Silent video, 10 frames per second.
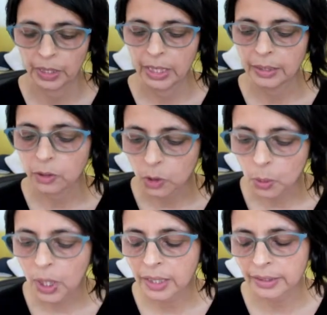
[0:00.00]
The
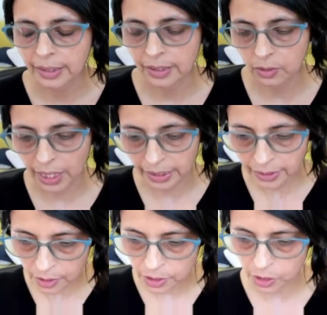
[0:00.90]
robot is right
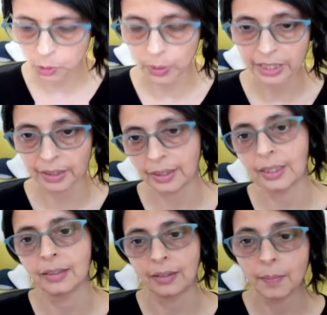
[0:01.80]
now situated
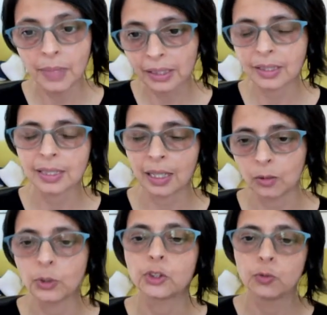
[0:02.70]
in the middle cell,
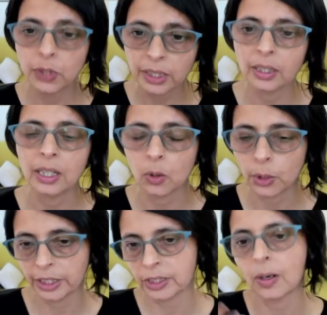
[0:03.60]
which we are,
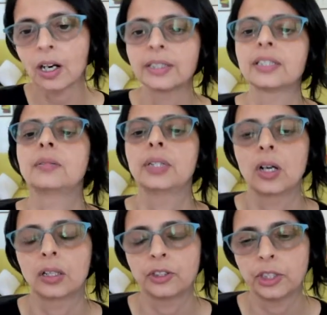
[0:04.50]
according to our
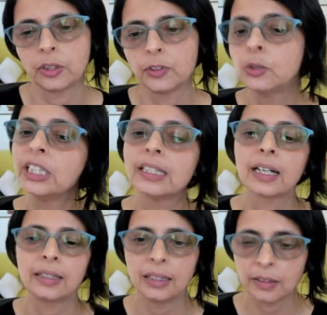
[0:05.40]
terminology of unique
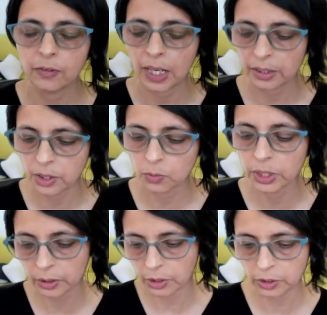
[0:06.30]
identifiers, we
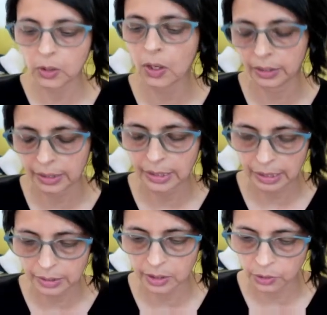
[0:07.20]
are going to call that
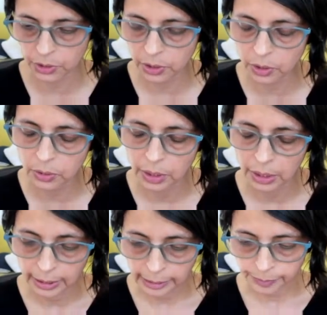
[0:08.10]
cell 0, 0,
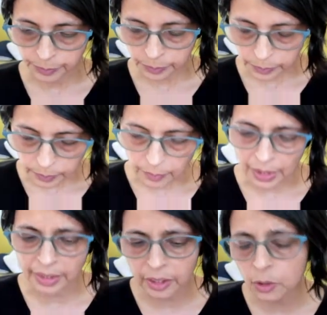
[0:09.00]

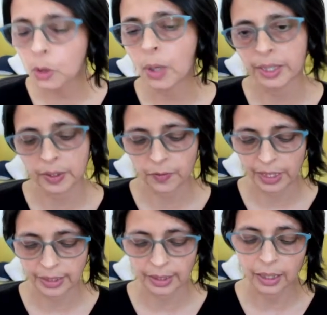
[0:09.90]
and the robot is
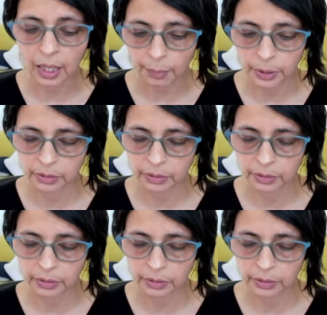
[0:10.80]
facing up.